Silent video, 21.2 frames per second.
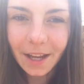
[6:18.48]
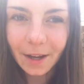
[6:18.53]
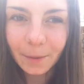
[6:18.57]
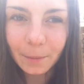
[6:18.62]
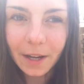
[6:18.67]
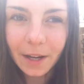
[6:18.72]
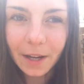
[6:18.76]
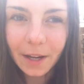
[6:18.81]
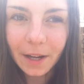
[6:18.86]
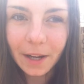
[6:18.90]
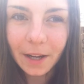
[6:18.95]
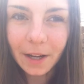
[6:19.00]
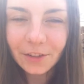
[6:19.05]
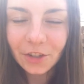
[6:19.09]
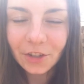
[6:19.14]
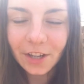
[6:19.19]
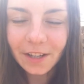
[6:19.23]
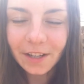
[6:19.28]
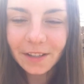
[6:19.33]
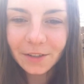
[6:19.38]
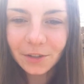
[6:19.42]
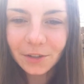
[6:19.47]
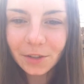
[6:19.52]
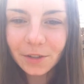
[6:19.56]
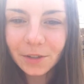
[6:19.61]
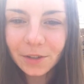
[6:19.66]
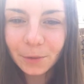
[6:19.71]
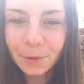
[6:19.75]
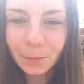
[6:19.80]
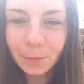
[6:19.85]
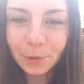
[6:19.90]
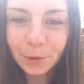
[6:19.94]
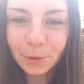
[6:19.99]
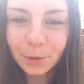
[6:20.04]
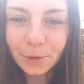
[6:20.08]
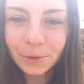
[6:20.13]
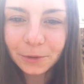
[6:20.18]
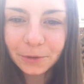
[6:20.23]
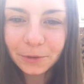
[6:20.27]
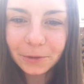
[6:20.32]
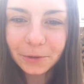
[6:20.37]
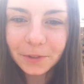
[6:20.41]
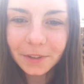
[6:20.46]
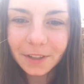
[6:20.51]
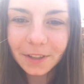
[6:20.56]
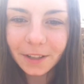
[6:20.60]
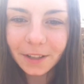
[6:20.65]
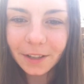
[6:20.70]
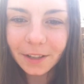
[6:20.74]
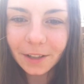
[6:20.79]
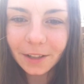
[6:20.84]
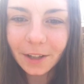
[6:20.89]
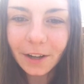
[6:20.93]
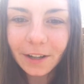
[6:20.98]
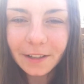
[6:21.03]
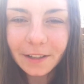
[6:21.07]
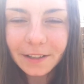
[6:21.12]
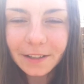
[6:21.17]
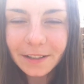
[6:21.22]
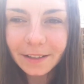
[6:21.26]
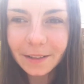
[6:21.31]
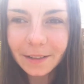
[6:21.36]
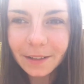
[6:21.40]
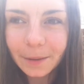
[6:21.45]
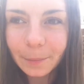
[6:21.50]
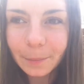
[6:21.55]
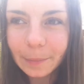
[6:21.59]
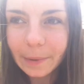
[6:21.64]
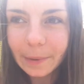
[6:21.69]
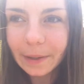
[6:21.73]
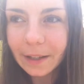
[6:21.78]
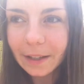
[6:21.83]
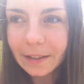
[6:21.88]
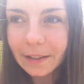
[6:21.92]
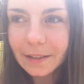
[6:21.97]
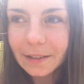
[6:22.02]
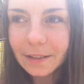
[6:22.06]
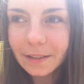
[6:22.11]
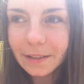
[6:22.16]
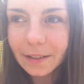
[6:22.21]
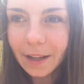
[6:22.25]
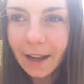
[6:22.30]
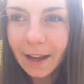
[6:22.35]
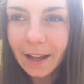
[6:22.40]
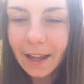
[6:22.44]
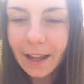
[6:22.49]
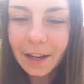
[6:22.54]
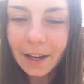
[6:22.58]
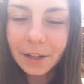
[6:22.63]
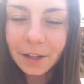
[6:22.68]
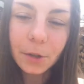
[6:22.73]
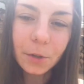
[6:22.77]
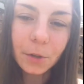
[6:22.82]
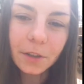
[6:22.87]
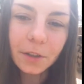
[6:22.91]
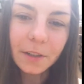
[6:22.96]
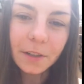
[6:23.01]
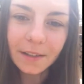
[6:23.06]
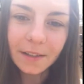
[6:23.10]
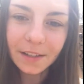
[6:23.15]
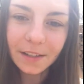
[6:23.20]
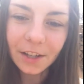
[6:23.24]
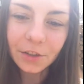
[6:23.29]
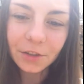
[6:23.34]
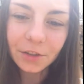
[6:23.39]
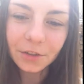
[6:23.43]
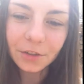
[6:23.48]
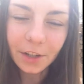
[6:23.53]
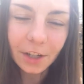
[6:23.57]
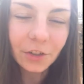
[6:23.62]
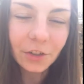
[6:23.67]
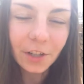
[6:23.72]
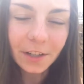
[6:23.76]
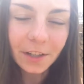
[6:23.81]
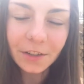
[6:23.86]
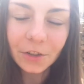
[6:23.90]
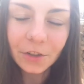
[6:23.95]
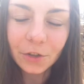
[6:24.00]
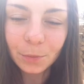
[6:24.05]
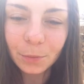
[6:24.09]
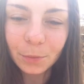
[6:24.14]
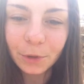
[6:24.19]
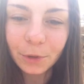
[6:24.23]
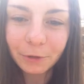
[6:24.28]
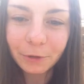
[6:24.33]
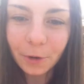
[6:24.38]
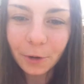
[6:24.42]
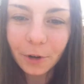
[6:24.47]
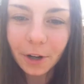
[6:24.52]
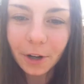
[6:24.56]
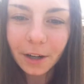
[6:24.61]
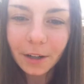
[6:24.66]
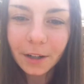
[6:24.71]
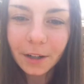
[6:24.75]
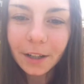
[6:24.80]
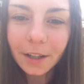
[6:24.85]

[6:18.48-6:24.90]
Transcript: my digestion improved a lot, but I had a good digestion before,